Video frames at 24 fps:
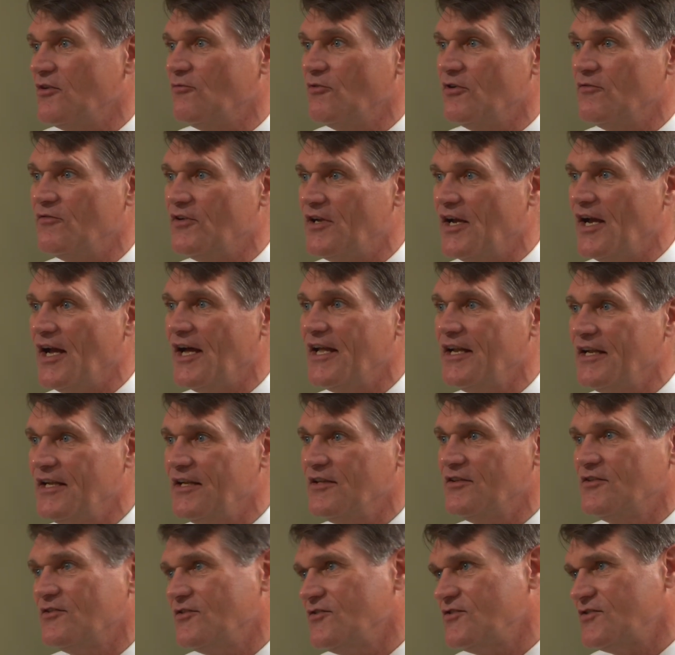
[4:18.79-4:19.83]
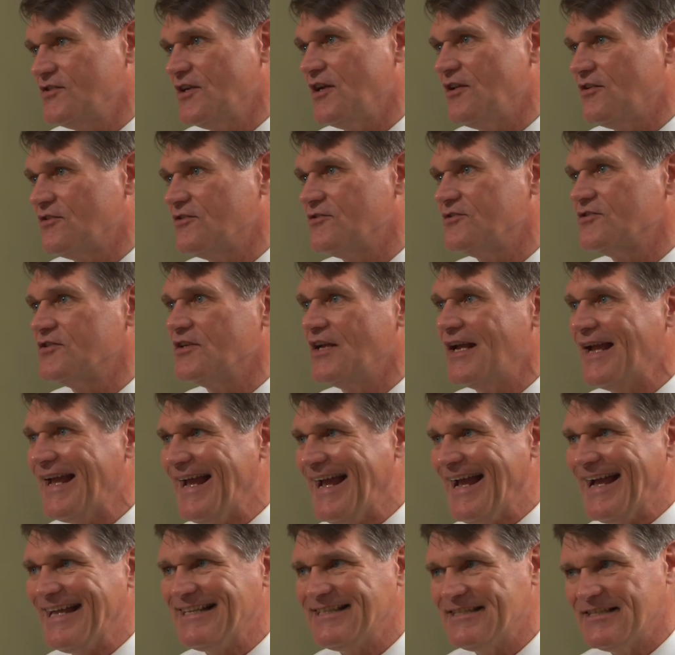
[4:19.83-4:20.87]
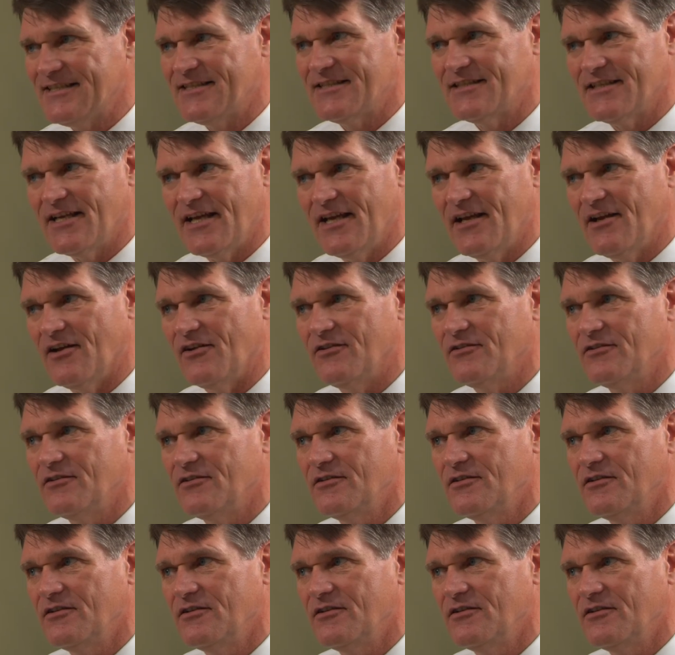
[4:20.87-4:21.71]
We've got to get those sellers at the sale